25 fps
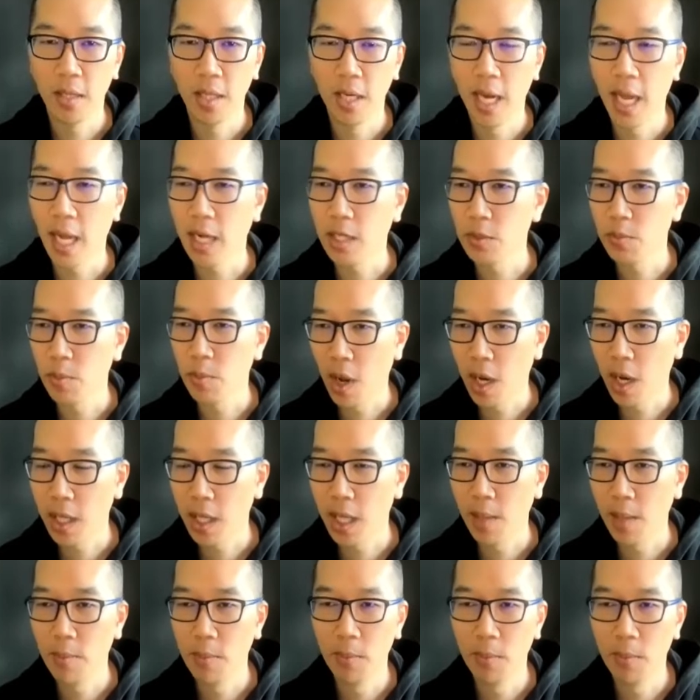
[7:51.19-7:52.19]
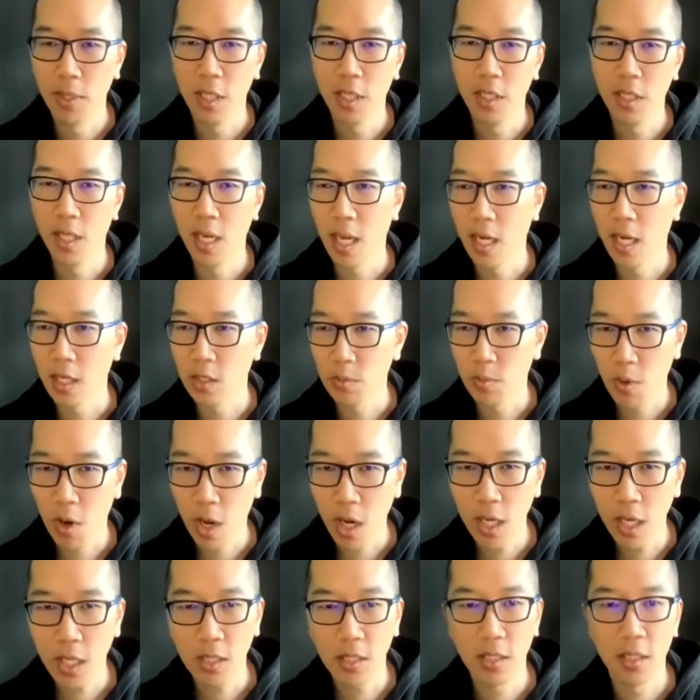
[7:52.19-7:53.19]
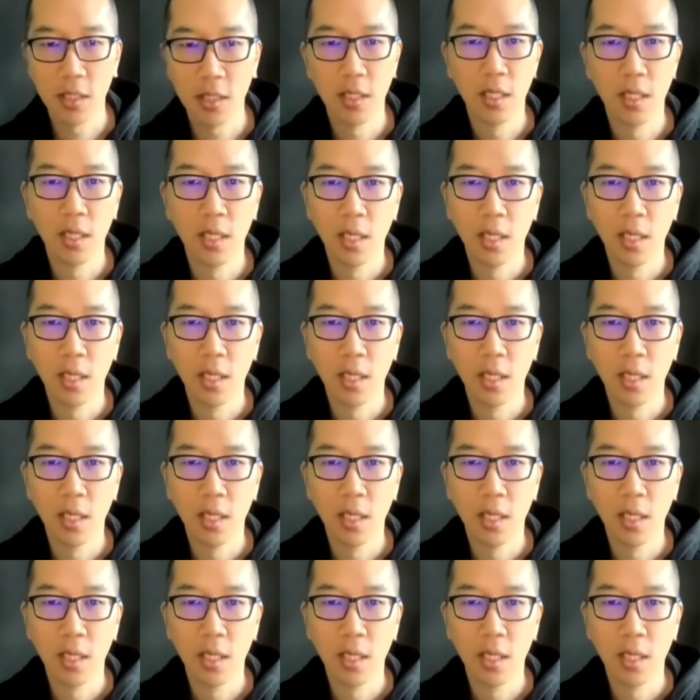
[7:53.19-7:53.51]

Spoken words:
the next product capability, the next products.